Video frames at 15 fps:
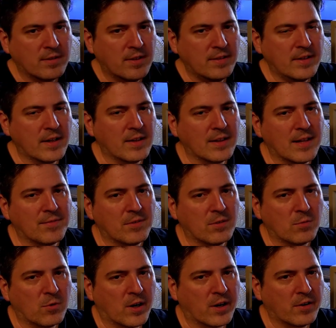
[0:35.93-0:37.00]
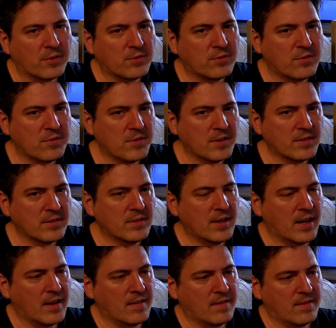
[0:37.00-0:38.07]
TTL level wires to it,
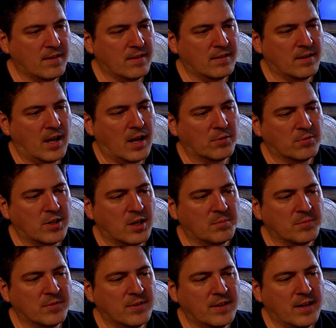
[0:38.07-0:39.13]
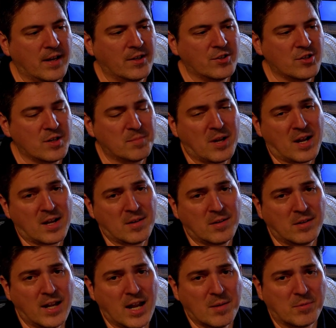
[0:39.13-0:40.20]
and then out comes the
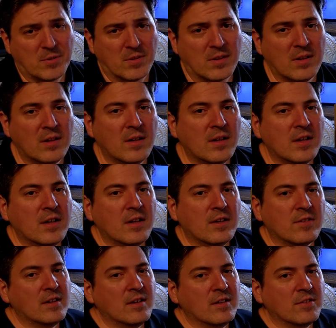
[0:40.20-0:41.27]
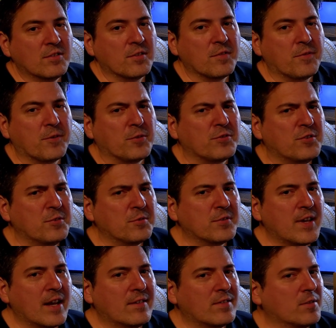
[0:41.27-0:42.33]
AGBI cable. So the first use
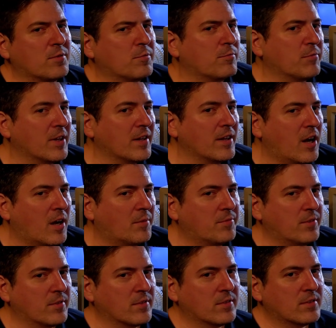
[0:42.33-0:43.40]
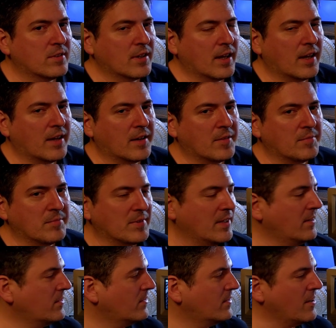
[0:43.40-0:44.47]
case is really obvious. Um,
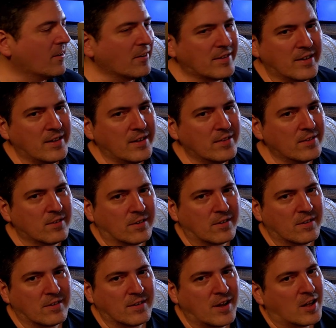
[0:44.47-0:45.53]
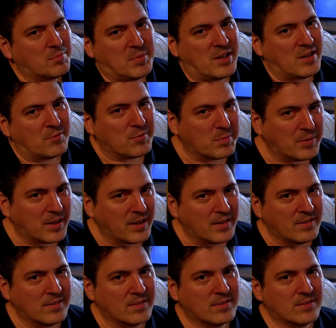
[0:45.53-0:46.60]
these CRTs are not being
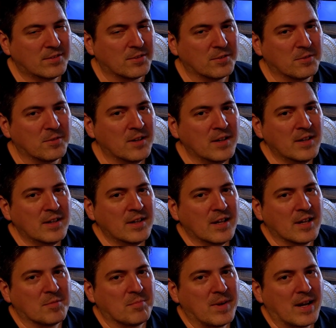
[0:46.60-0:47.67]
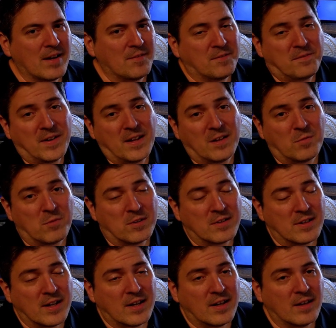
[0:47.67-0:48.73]
replaced, so it might fail
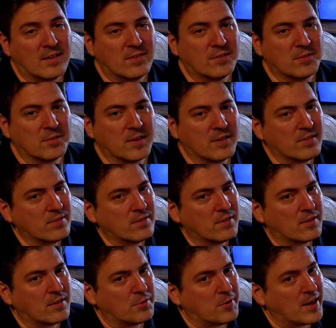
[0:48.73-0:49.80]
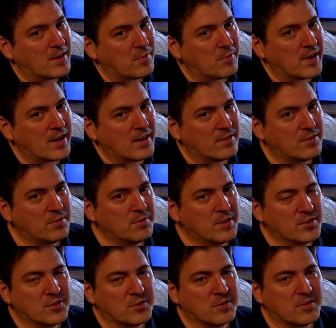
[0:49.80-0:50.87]
one day. So this is a great way to
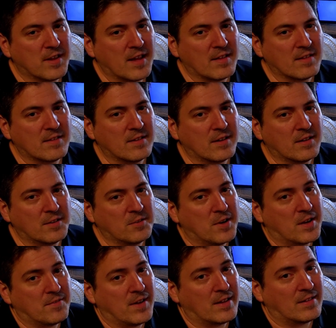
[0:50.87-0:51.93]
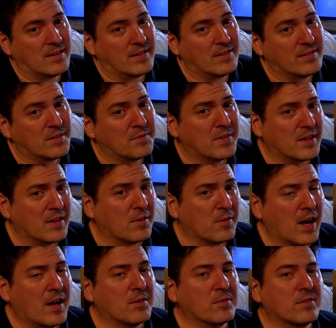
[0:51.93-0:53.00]
ensure that uh, you have at least a
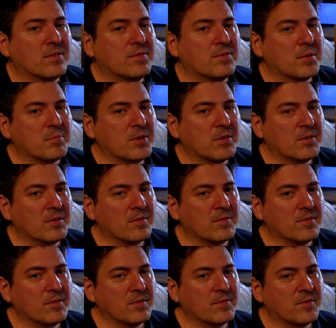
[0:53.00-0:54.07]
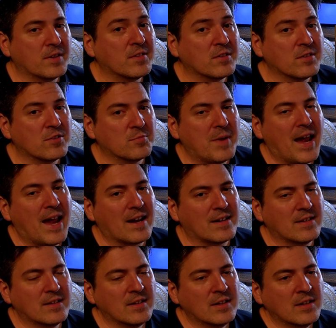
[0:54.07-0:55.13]
video out from your, your vintage Mac.
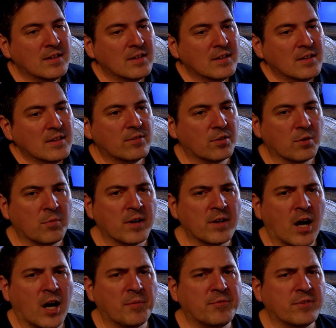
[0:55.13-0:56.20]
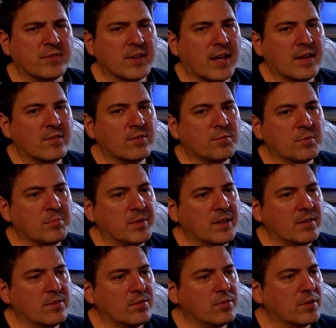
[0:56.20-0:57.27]
So one obvious case would
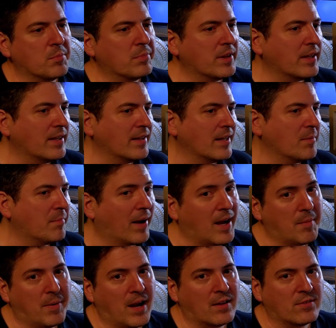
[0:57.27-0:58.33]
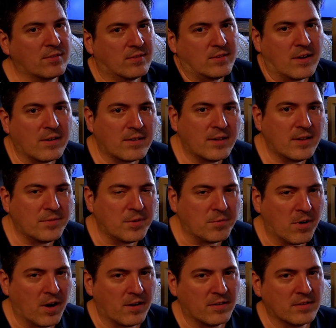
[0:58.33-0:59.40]
be to completely bypass the CRT if you
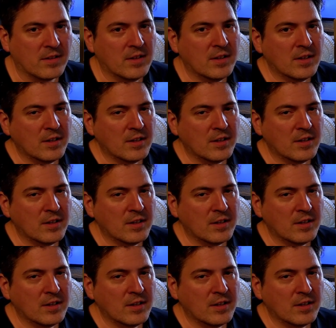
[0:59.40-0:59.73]
wanted.